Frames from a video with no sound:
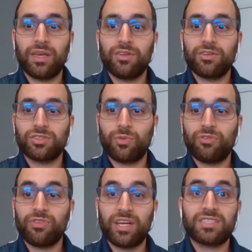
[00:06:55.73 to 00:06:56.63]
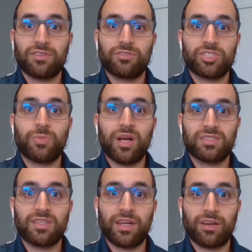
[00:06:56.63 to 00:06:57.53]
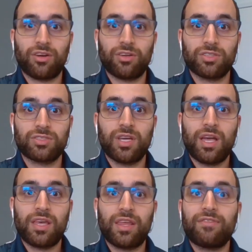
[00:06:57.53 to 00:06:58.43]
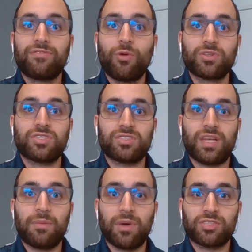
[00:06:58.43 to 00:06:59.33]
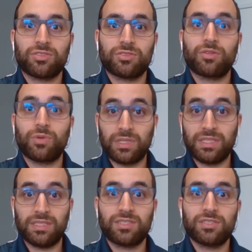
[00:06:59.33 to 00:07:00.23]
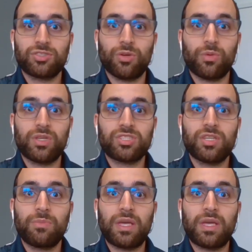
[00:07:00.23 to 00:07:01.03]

and there's a reflexive response that occurs that forces that muscle to release. So this could